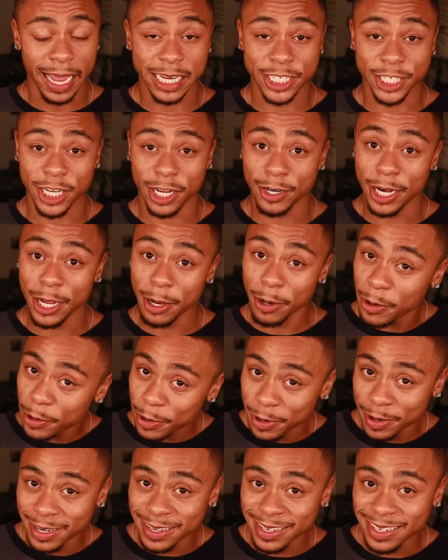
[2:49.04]
as y'all know,
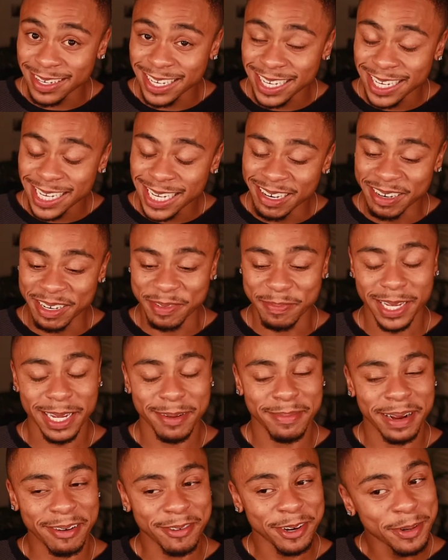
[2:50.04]
with me and
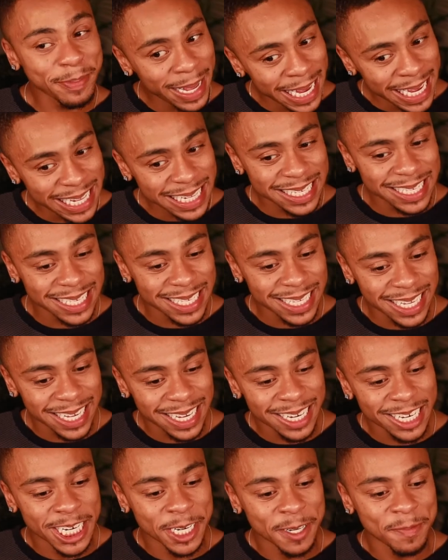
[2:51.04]
my roommates,
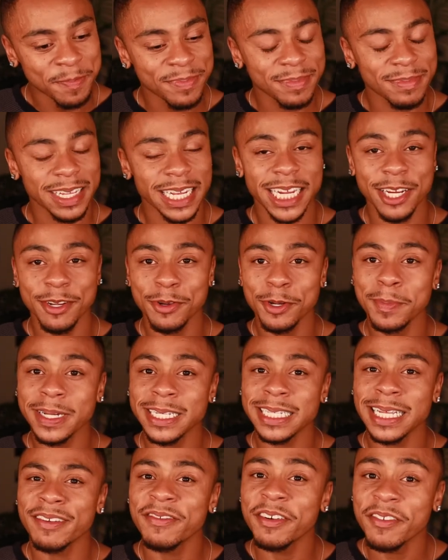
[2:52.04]
any roommates
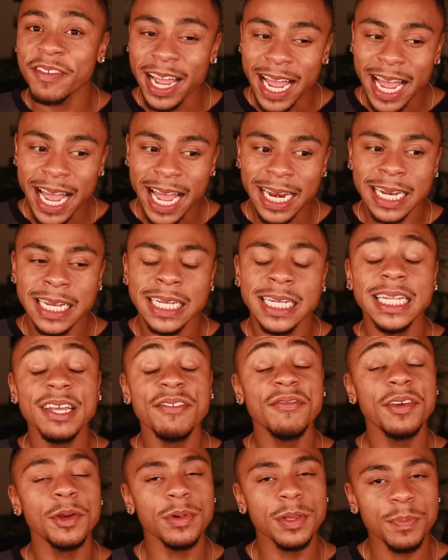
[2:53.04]
that I've ever had,
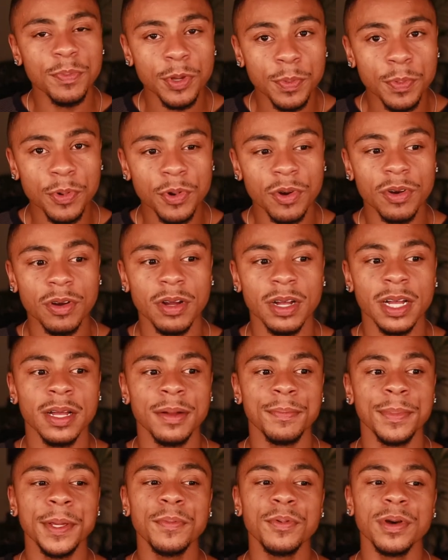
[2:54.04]
living with people,
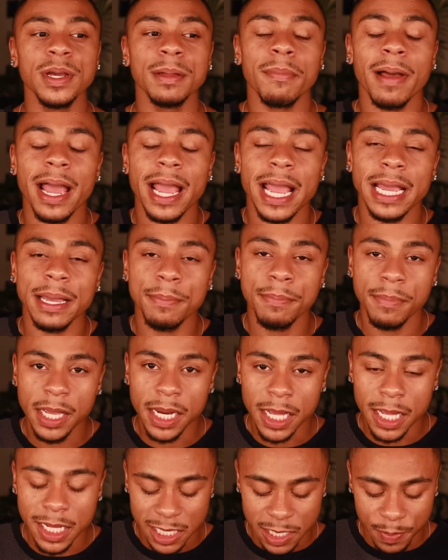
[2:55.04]
people in my
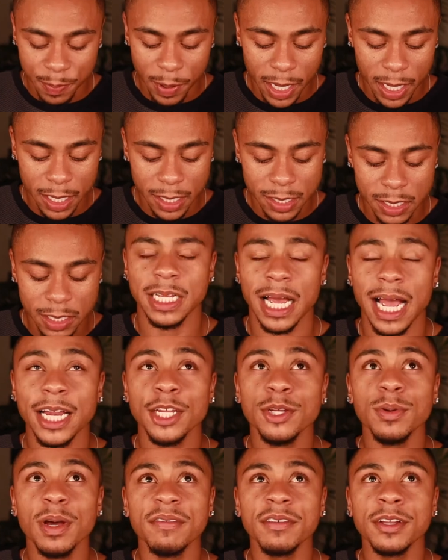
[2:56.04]
immediate space, I
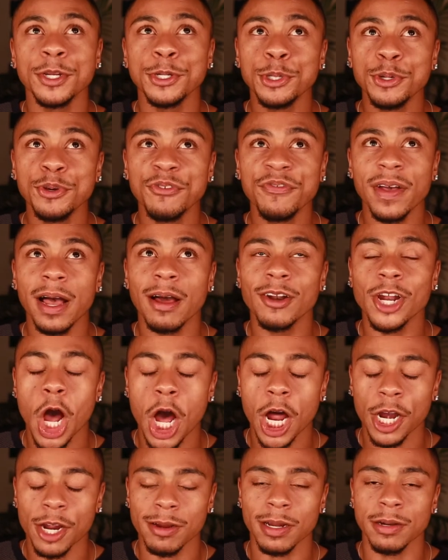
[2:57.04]
do have a newfound
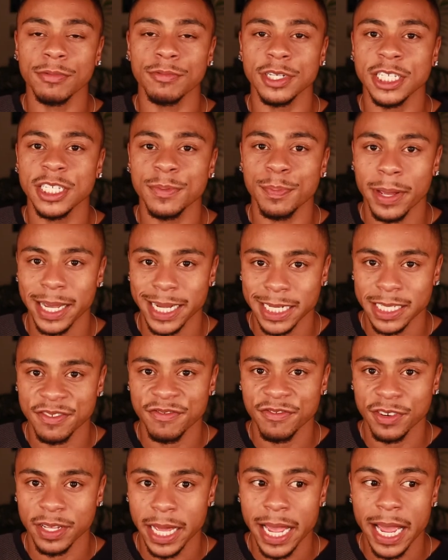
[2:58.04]
honor and respect
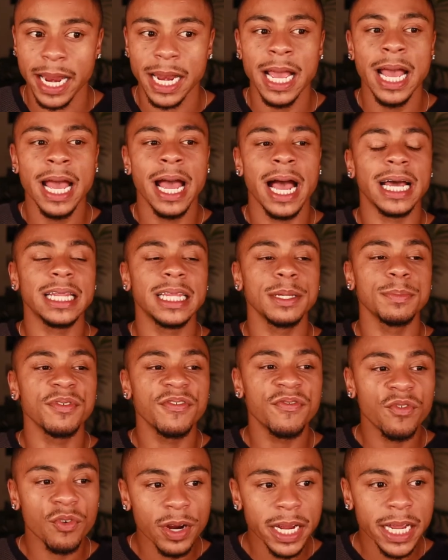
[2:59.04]
for that. I think
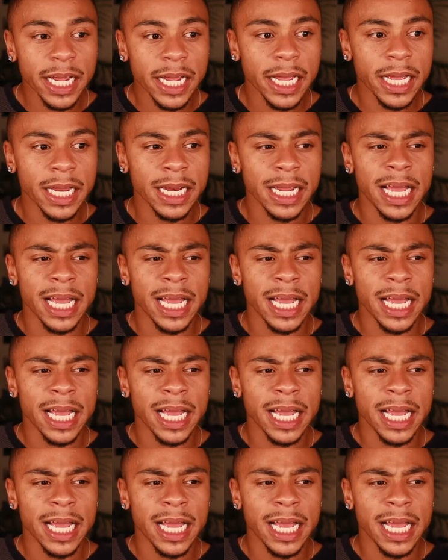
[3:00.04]
beforehand,